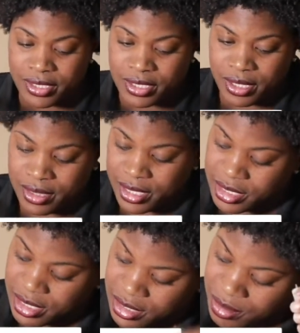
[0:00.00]
So
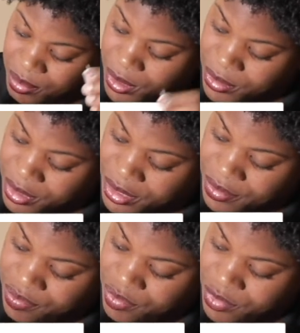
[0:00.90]
this is the
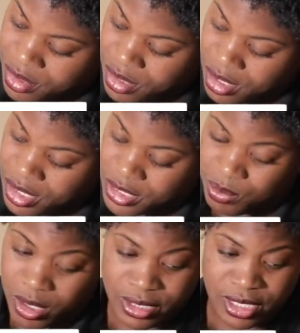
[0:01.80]
motor, a
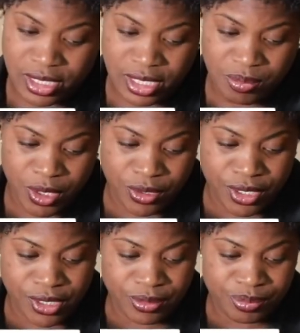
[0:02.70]
small DC
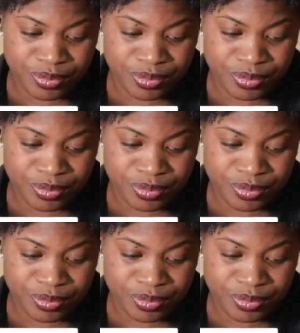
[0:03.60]
motor.